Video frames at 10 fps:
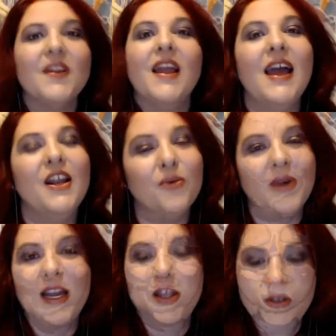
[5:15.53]
and
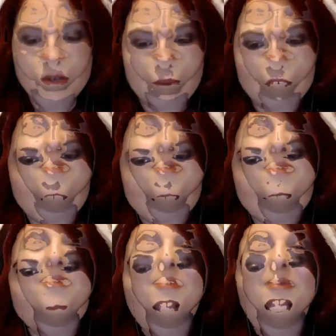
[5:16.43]
grant you those wishes.
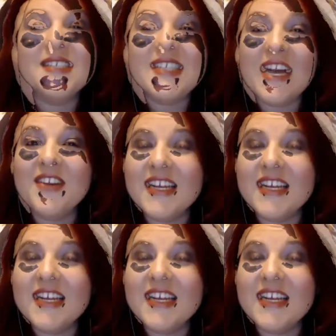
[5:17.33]
Number 7